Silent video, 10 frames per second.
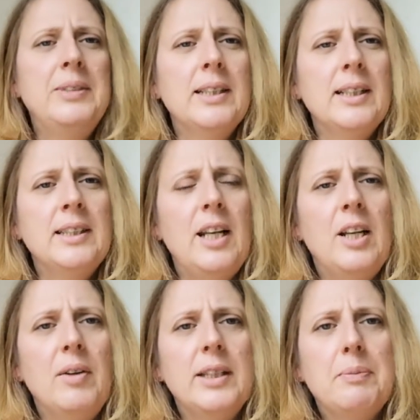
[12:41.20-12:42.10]
Did I tell
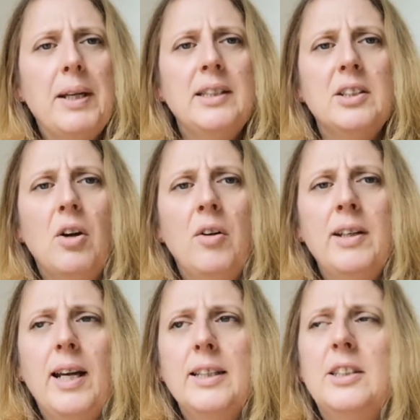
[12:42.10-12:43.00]
you it's based
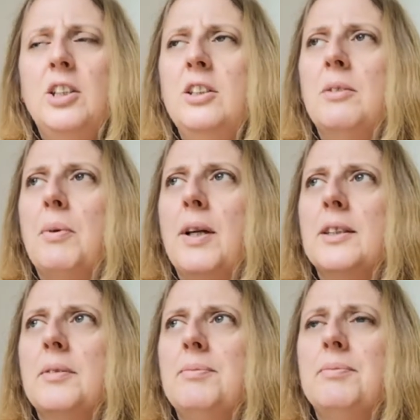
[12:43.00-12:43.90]
on ice
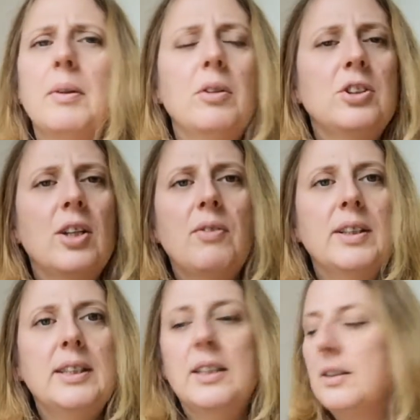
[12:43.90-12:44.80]
gingerbread? I'm not sure if
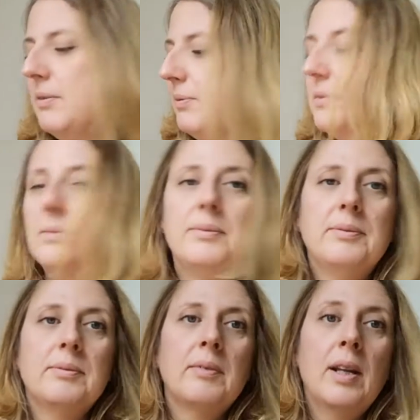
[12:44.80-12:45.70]
I did.
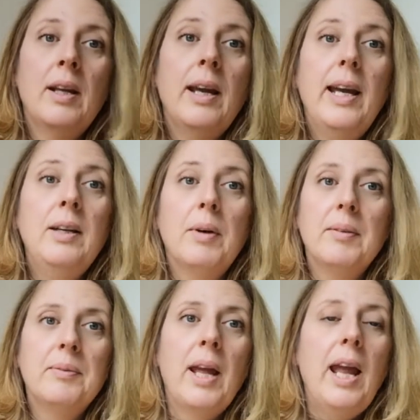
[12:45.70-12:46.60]

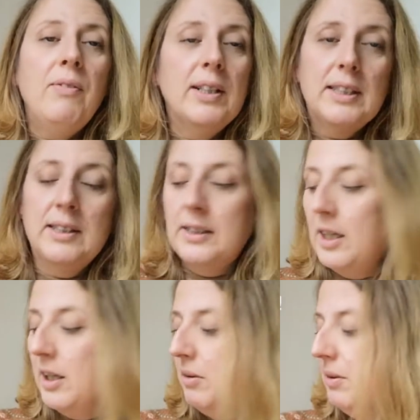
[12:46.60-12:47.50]
Anyway, if I didn't
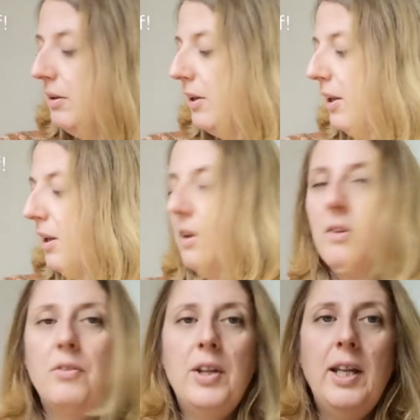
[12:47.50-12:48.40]
tell you,
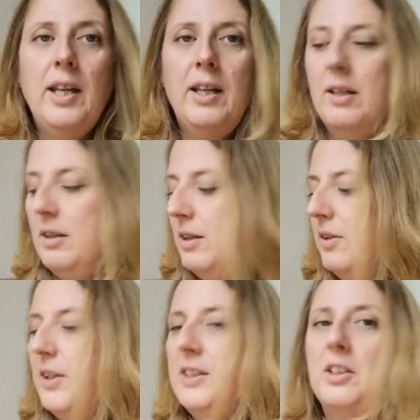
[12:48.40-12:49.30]

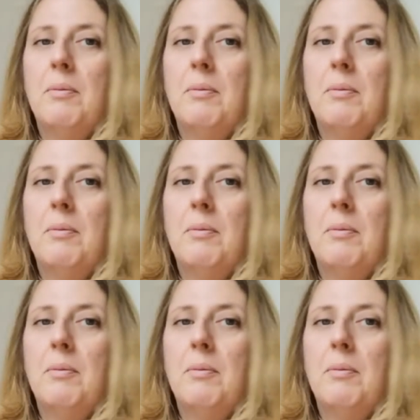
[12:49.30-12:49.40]
this